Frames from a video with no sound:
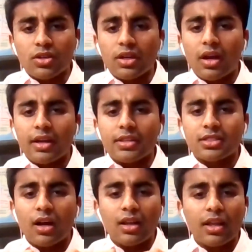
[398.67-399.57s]
So
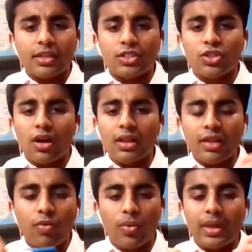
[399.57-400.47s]
it's kind of like you try to
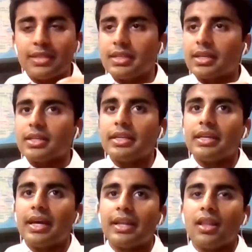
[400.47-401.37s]
live
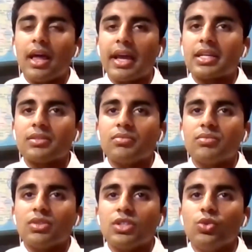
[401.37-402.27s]
authentically, and like
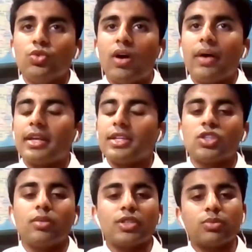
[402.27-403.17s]
you'll find that it's
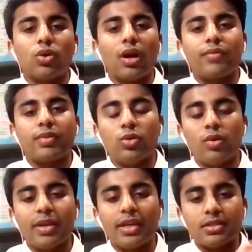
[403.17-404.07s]
so much more comfortable
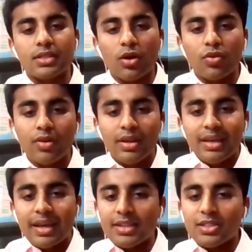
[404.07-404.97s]
to be yourself.
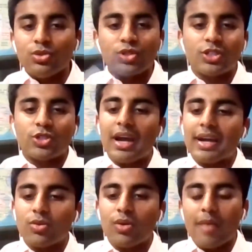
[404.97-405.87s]
And you'll
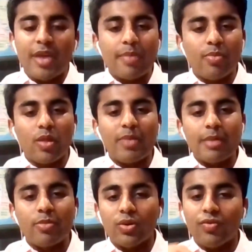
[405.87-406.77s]
attract the right people, the
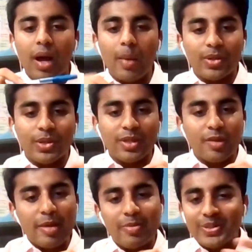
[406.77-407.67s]
people who vibe with you, and
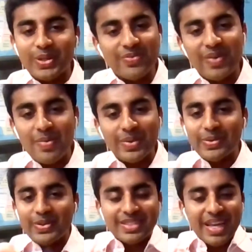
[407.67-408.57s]
the people who don't vibe with
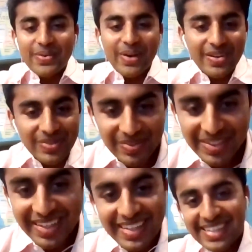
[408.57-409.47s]
you will stay away from
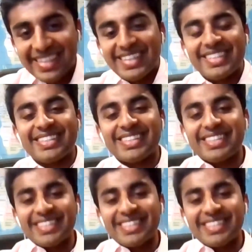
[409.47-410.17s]
you. So,